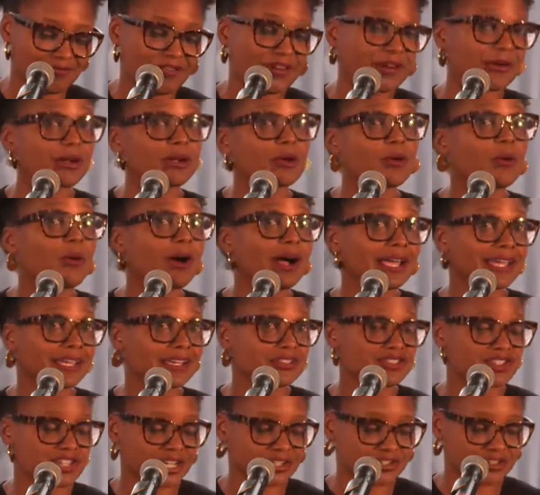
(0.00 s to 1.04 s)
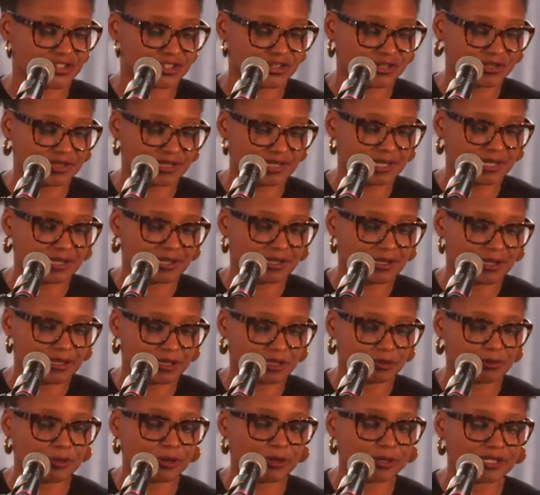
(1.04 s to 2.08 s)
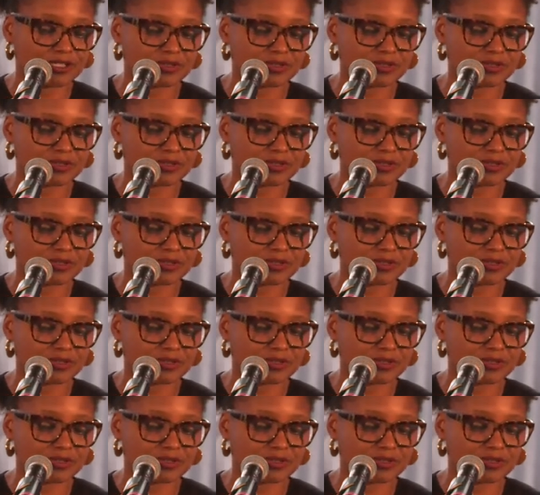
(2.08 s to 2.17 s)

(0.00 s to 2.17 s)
very quiet gestures in this book,